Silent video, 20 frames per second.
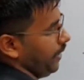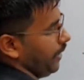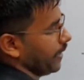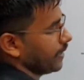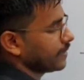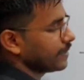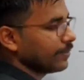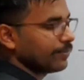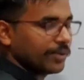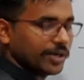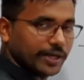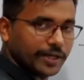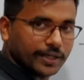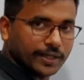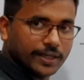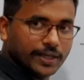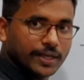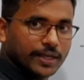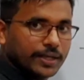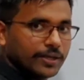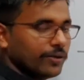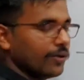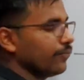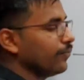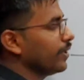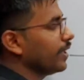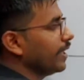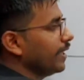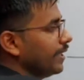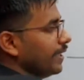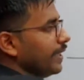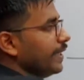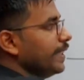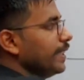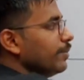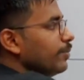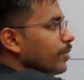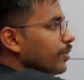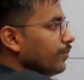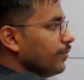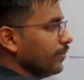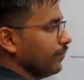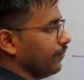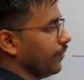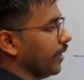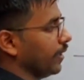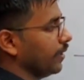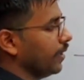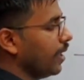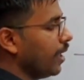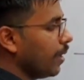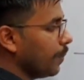accepted. Now if you are getting any number of A, fine.